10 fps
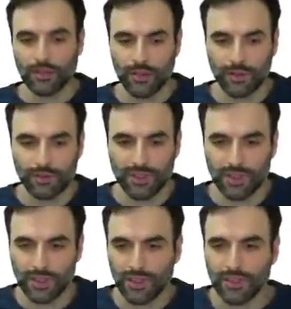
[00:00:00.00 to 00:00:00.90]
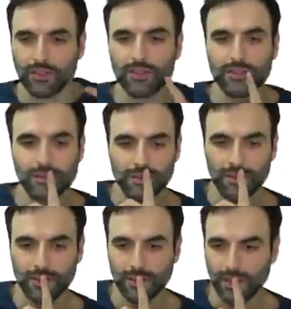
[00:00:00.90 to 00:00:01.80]
So it comes in here,
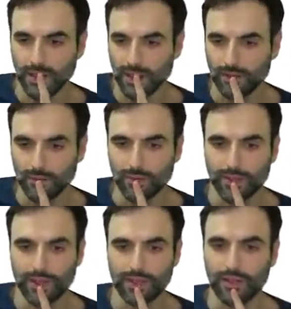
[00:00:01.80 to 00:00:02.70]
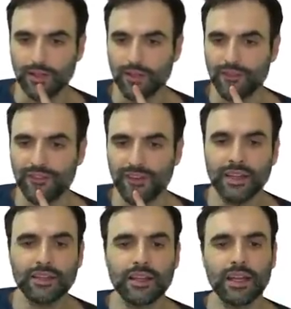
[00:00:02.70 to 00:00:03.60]
right here. The
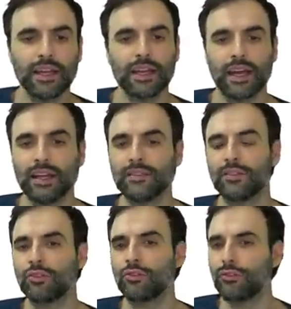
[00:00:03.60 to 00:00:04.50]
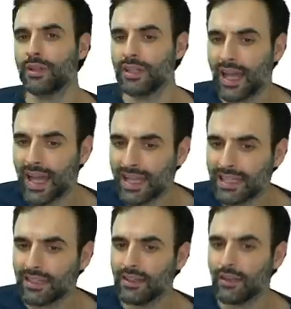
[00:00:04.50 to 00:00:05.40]
Fed has
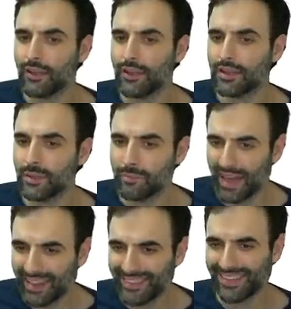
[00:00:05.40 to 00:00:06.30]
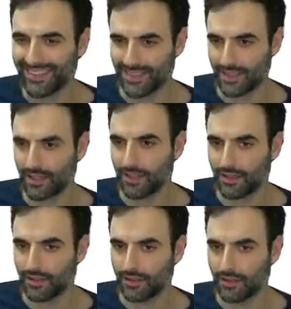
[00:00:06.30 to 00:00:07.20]
created the dependency.